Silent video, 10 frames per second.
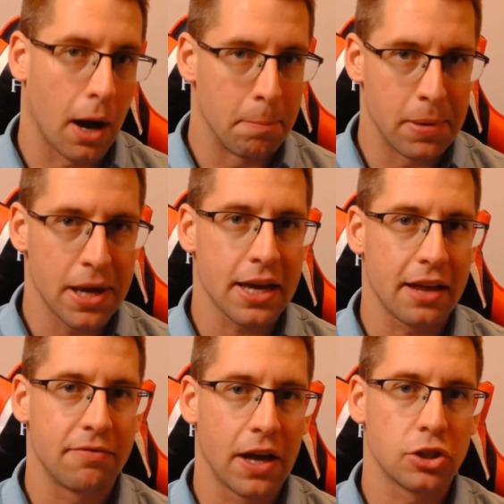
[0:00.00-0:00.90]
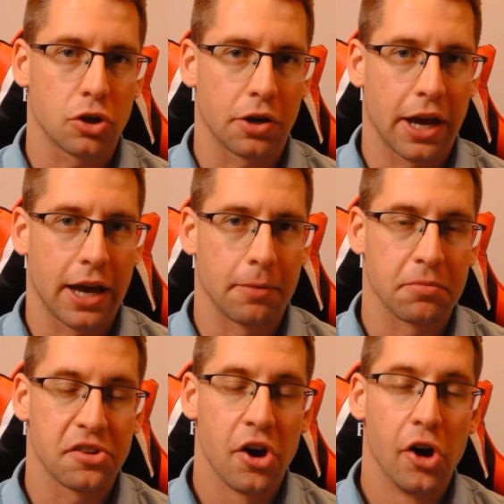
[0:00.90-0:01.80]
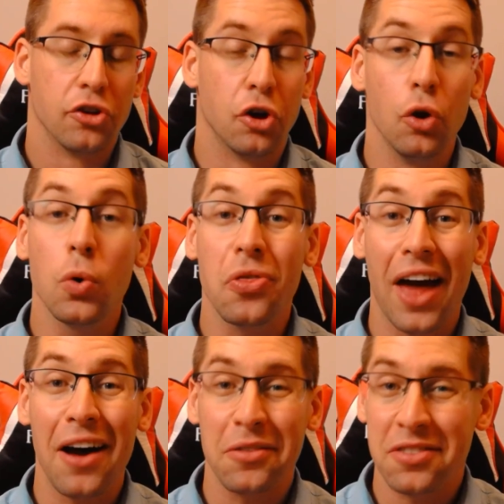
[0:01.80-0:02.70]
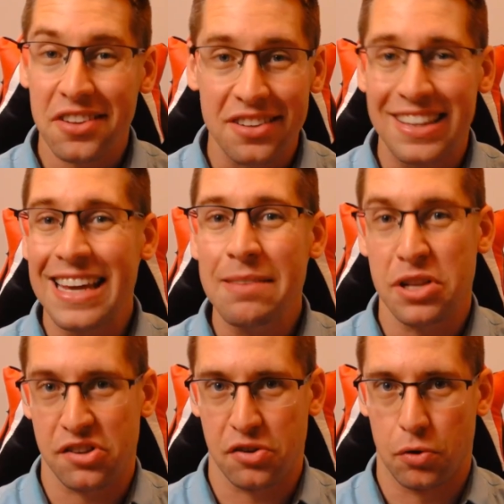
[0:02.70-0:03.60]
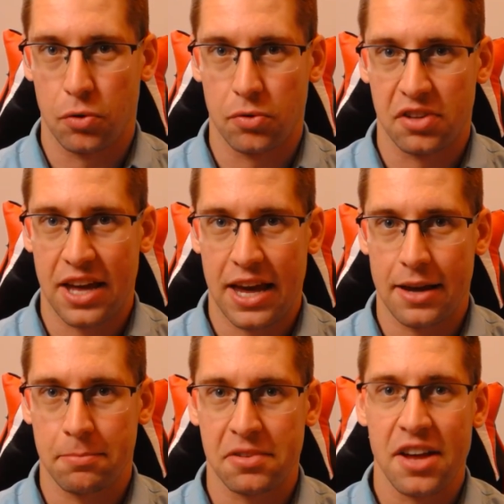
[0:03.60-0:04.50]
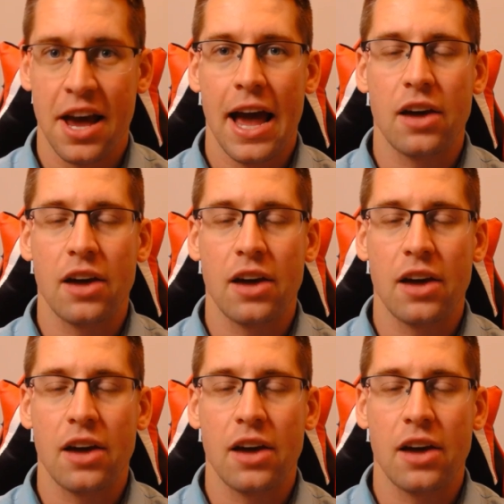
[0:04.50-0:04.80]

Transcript: a big adventure games, 2,000 Demon Souls games,